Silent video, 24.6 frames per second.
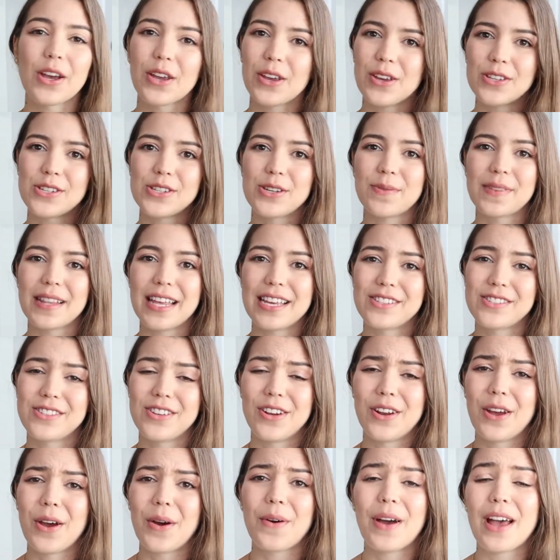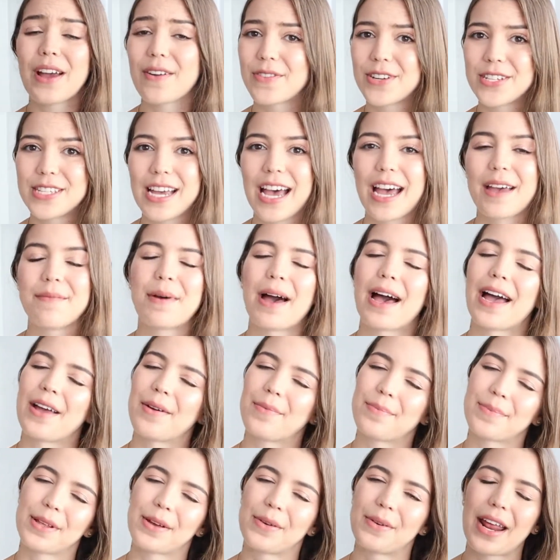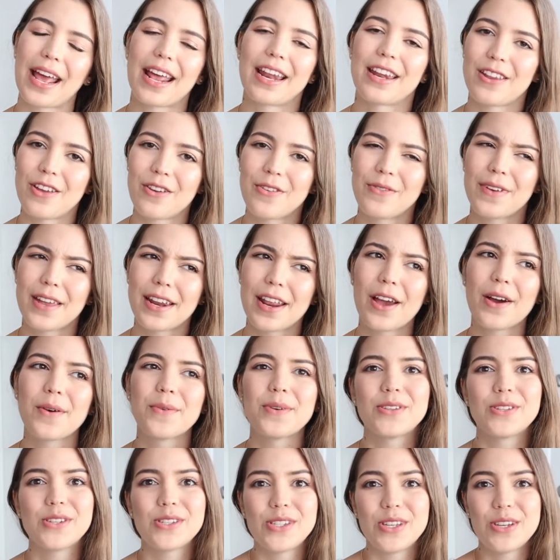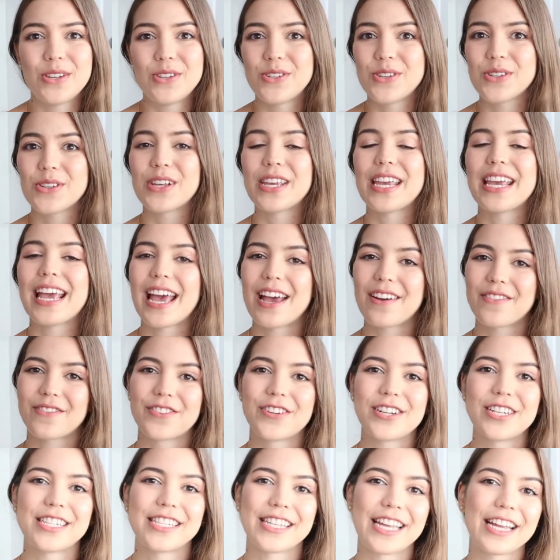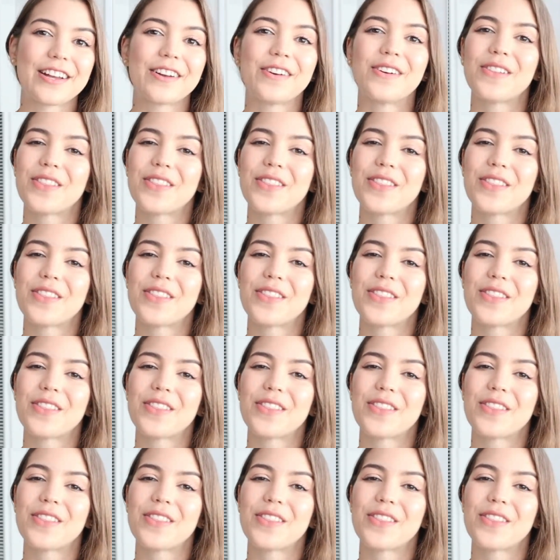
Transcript: YouTube lets you know every time I upload a new video, which is usually every single